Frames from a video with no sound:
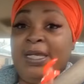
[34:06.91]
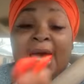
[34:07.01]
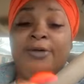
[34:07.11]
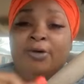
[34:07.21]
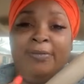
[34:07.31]

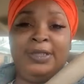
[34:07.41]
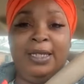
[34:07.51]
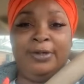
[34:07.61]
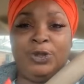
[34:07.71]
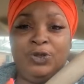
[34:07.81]
Y'all know I'm
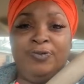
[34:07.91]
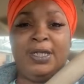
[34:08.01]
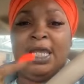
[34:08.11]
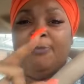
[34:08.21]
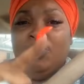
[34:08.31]
telling the truth.
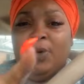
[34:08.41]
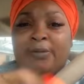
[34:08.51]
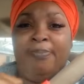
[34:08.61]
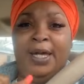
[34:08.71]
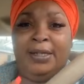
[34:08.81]
To keep you
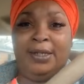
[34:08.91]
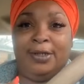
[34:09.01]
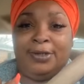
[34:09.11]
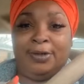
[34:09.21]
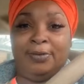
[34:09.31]
in
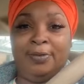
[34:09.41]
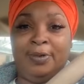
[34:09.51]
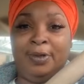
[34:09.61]
bondage.